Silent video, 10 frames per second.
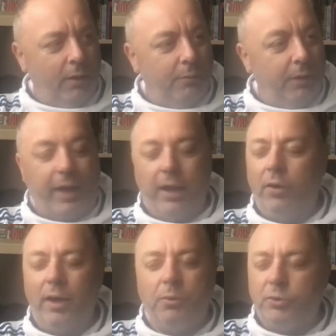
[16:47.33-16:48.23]
but they
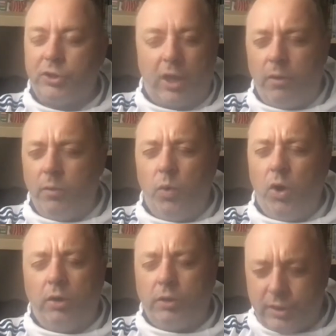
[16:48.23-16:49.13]
are able to go and
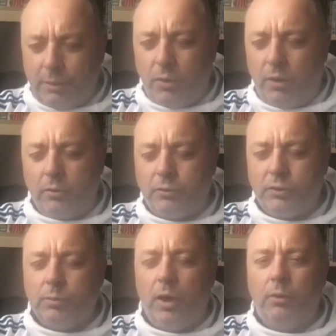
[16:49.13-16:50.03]
work somewhere else
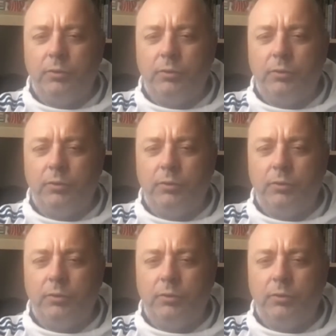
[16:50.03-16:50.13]
as well.